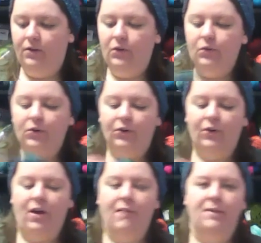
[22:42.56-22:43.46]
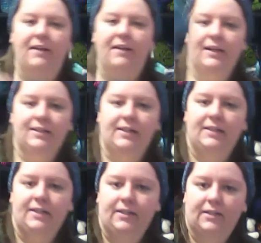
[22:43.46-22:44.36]
Ooh Girl on my
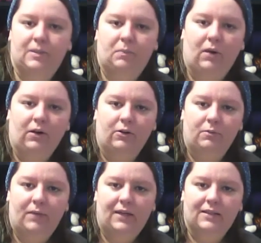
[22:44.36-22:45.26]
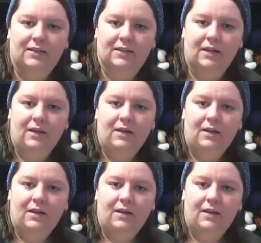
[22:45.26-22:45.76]
Lexington Sparkle base.